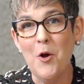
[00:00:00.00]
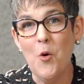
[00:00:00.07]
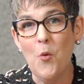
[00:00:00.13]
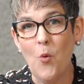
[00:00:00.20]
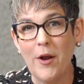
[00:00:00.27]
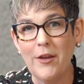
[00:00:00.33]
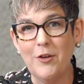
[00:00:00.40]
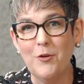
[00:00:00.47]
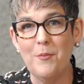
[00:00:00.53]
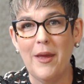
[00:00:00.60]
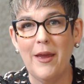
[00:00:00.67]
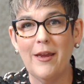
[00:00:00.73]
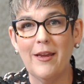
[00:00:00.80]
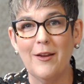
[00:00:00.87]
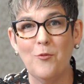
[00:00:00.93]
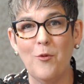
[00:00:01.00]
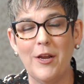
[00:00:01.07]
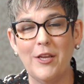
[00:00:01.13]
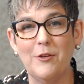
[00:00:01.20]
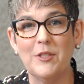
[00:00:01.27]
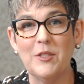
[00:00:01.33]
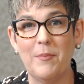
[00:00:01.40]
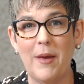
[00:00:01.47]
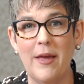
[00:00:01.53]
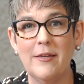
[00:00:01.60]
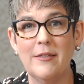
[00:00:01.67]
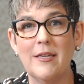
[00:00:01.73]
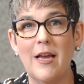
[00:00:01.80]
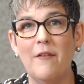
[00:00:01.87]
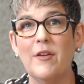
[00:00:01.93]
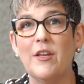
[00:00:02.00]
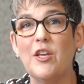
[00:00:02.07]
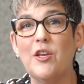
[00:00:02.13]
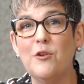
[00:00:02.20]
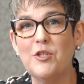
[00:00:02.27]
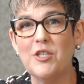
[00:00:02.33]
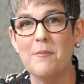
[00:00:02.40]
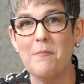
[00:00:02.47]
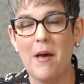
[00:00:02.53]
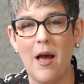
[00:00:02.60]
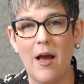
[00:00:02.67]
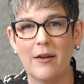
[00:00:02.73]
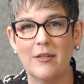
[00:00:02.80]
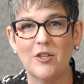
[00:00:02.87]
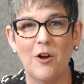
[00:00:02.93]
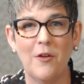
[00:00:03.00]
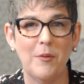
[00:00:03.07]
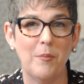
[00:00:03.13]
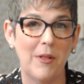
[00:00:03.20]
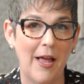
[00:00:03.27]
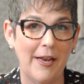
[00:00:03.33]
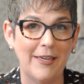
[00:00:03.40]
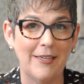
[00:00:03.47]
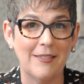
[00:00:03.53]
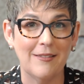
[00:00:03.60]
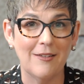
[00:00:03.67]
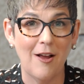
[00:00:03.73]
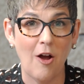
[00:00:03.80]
what you make and what you spend have a huge impact on the planning